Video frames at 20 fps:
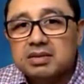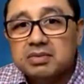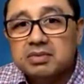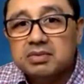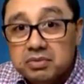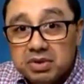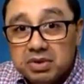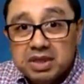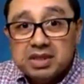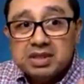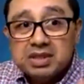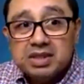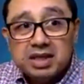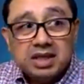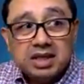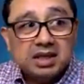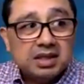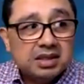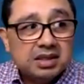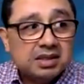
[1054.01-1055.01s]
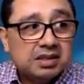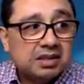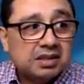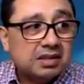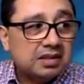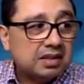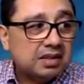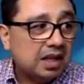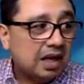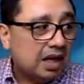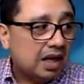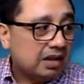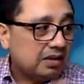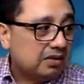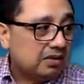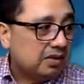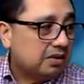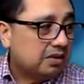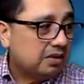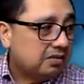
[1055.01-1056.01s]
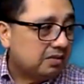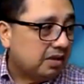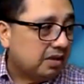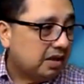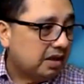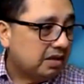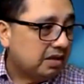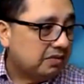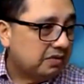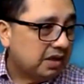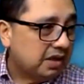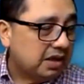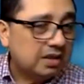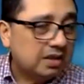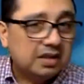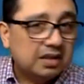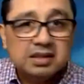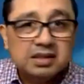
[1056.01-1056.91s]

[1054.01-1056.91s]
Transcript: which is not going to take effect.